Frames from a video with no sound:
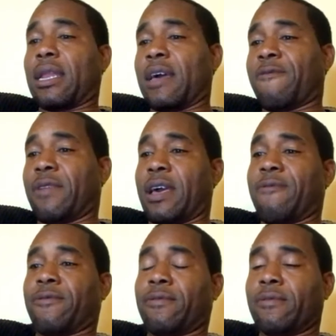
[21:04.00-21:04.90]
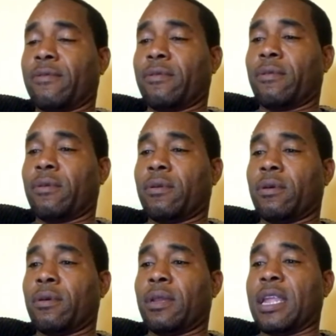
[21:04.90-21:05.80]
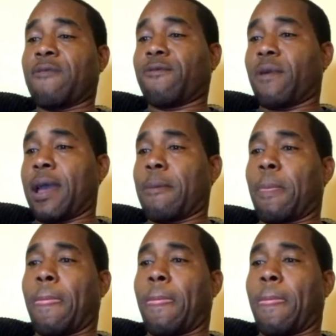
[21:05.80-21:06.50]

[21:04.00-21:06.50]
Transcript: left, left. Left, right.